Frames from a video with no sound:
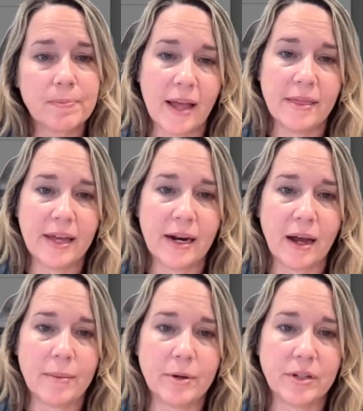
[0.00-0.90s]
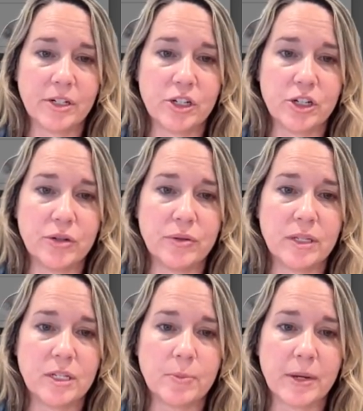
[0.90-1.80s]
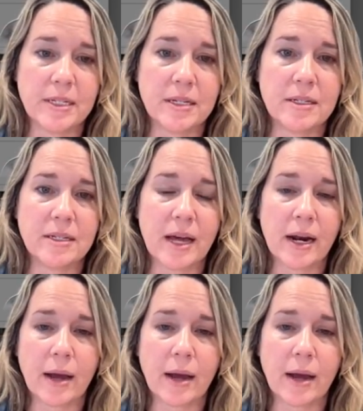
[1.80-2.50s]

and then I'm going to choose the spaces that